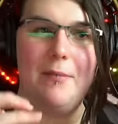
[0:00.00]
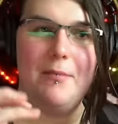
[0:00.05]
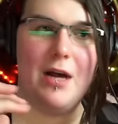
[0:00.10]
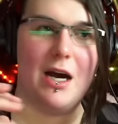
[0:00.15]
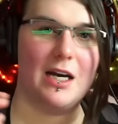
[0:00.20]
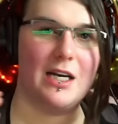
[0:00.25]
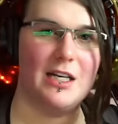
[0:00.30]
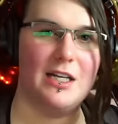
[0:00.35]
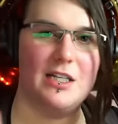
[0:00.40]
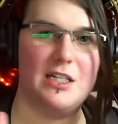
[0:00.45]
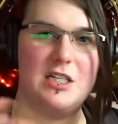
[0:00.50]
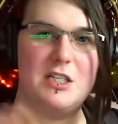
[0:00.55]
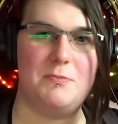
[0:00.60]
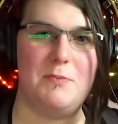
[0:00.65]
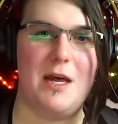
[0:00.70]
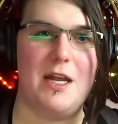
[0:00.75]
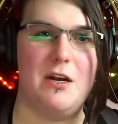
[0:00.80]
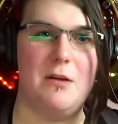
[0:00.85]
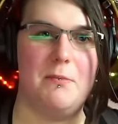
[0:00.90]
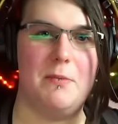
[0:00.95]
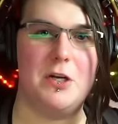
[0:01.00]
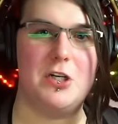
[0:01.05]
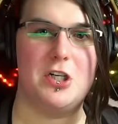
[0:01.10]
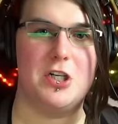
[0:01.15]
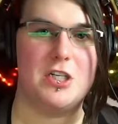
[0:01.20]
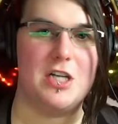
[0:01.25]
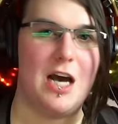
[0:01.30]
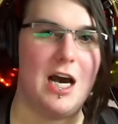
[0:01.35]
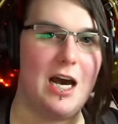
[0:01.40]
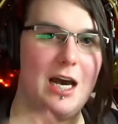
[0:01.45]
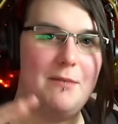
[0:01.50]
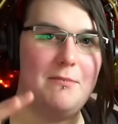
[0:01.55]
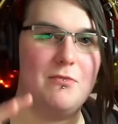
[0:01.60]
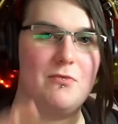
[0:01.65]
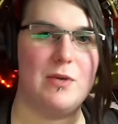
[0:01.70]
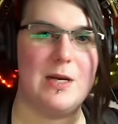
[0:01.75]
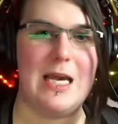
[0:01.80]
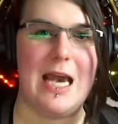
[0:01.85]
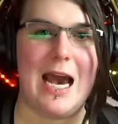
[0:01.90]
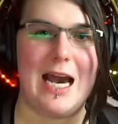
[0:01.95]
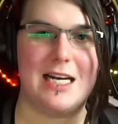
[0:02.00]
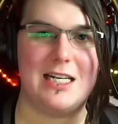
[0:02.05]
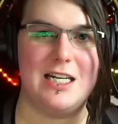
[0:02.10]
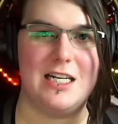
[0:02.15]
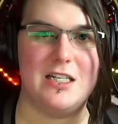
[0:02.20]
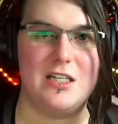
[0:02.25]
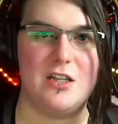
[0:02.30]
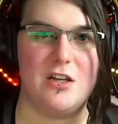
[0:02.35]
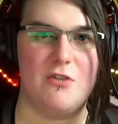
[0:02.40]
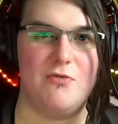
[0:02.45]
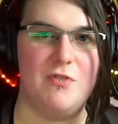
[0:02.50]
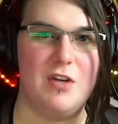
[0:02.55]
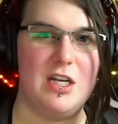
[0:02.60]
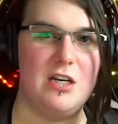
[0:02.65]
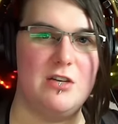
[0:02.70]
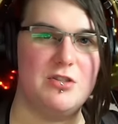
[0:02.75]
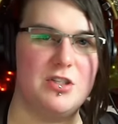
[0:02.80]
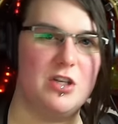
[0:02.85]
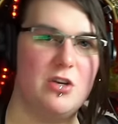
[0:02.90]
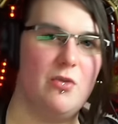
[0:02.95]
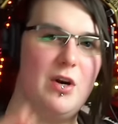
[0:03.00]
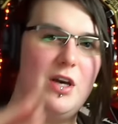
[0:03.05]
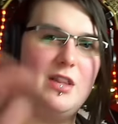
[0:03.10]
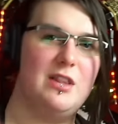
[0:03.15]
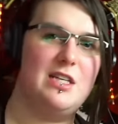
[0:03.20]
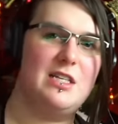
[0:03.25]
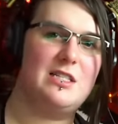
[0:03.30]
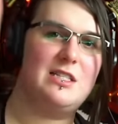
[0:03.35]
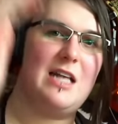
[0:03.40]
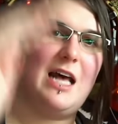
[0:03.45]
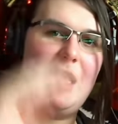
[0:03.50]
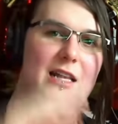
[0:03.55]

I'm not going to spend a bunch of time reacting to their videos and going this,